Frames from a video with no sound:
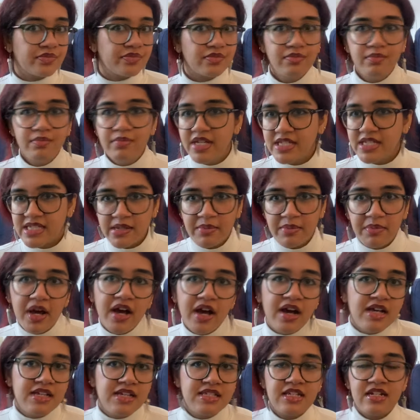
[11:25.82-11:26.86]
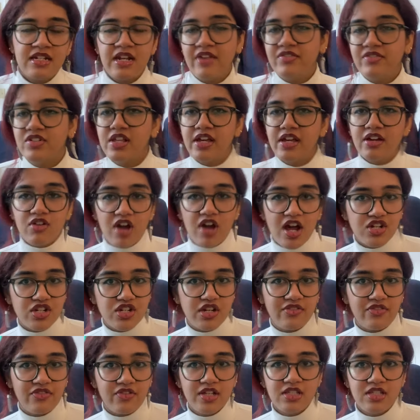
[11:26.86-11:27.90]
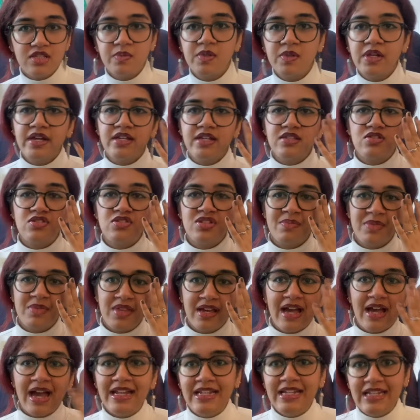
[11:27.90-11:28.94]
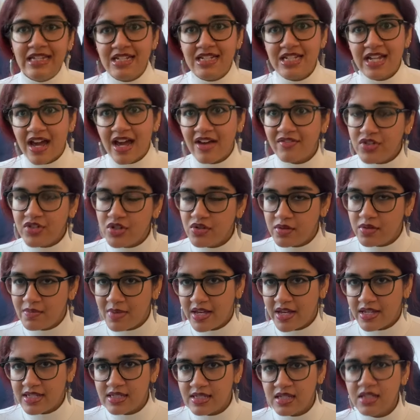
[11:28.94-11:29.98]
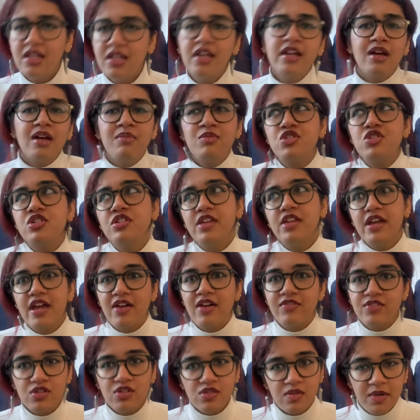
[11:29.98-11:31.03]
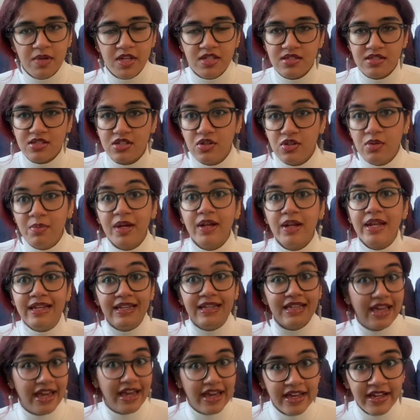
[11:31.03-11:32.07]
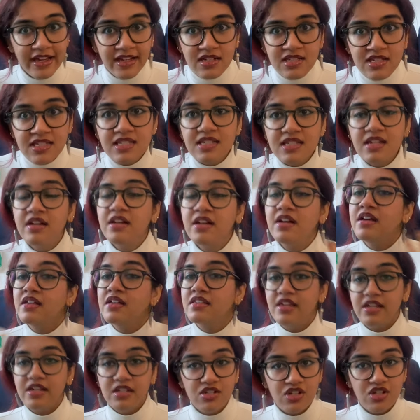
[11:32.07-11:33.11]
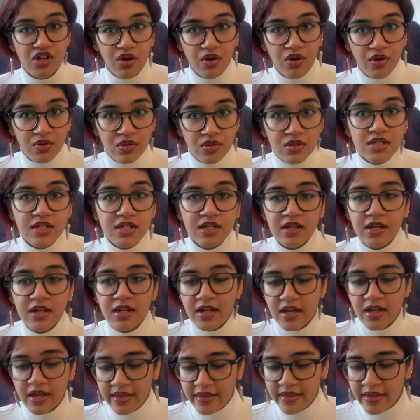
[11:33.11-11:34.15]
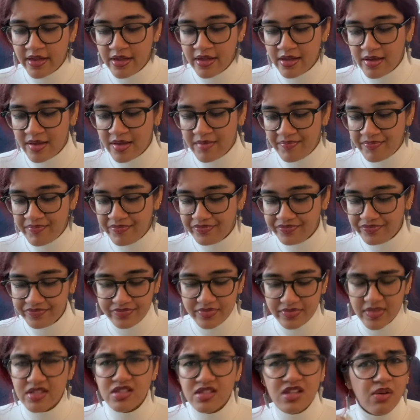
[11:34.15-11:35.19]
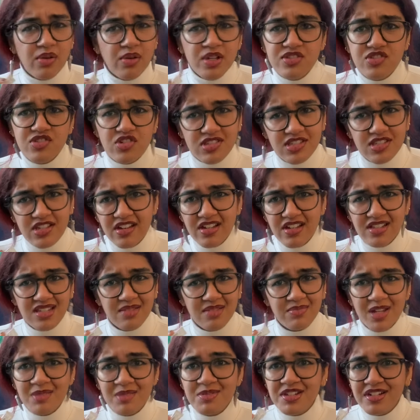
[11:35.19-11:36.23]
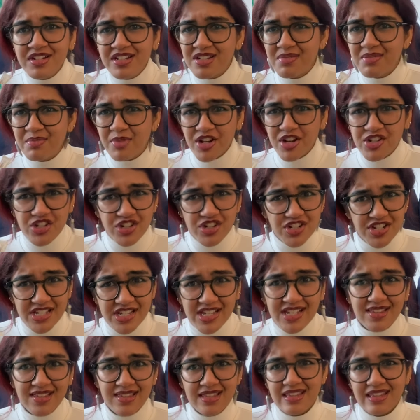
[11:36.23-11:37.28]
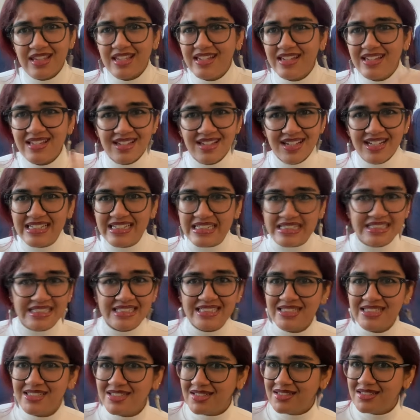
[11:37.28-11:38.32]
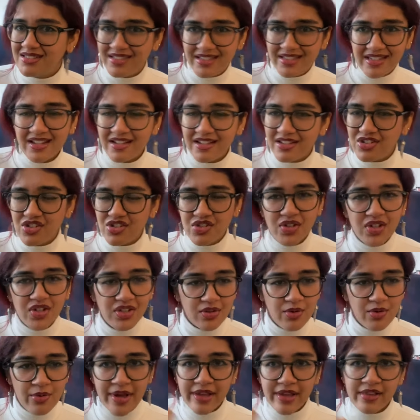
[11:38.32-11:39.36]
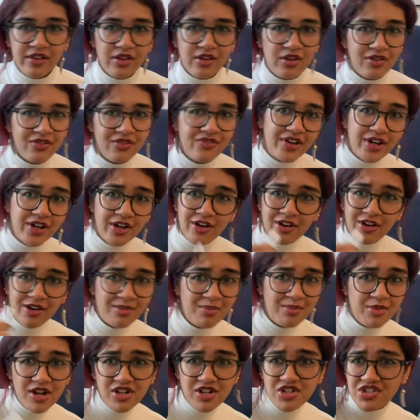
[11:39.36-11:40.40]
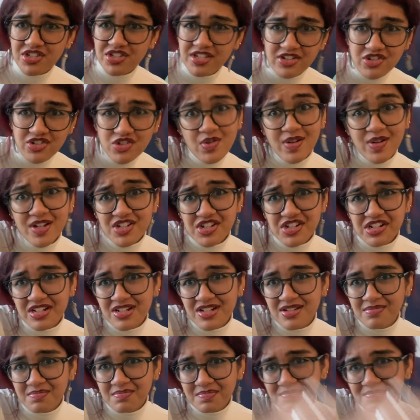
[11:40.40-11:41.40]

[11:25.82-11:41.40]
miss a bus and have to like crash at a friend's place or something, I need to have toothpaste. And like, I'm sure they have toothpaste too, but in case they don't, it's always just good. Sometimes you need to brush your teeth and like, yeah, do a quick little finger brush situation.